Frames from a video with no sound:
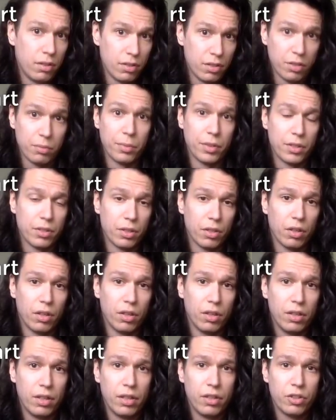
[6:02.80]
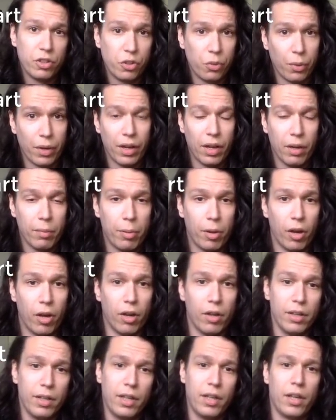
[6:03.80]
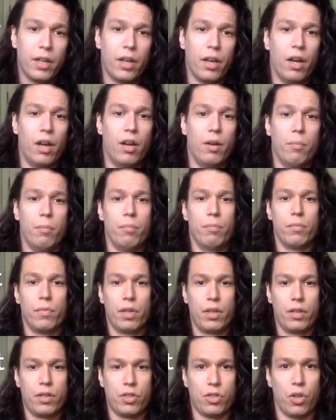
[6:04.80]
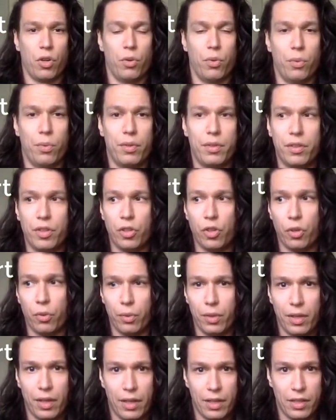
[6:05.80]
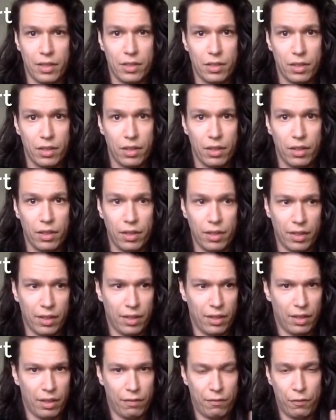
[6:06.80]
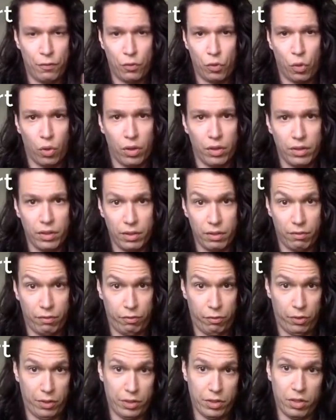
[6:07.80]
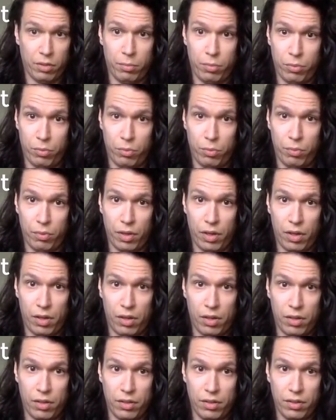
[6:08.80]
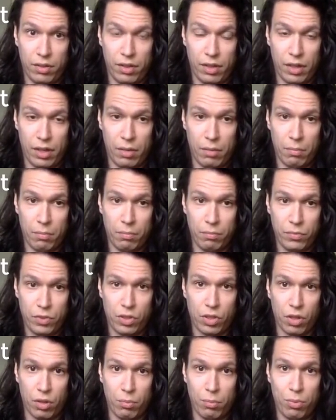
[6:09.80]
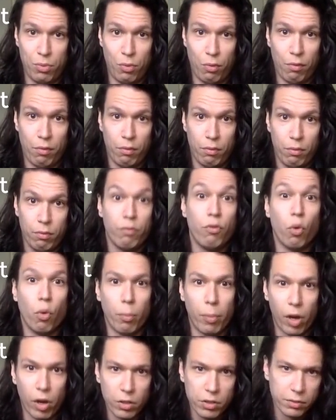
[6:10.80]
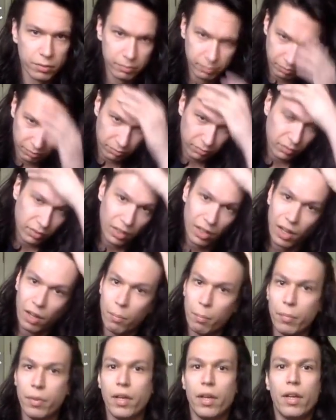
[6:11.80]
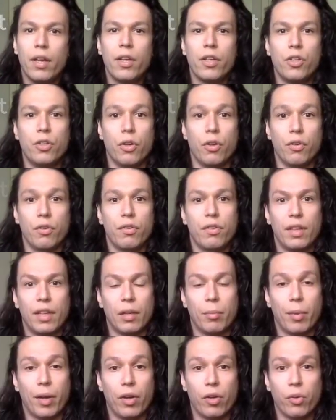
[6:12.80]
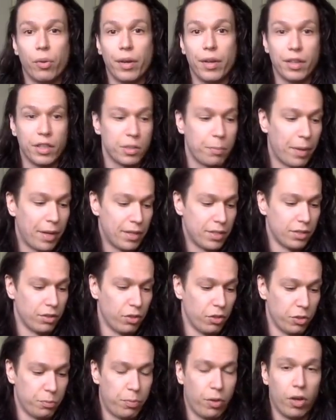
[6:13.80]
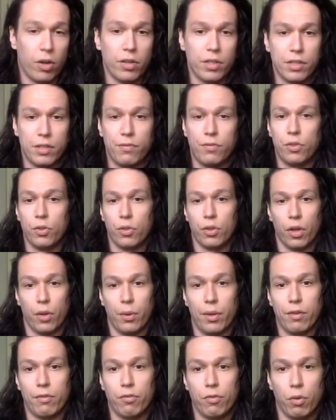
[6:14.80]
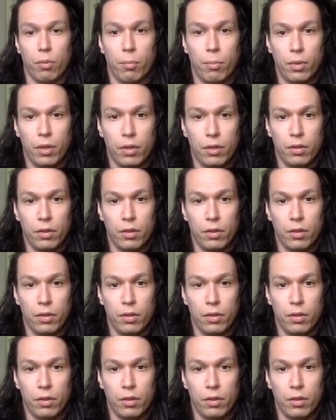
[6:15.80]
some guitar to create a part. So, it's, if you've got, for example, our sample 4 bars, think about creating space in those parts. If you're going from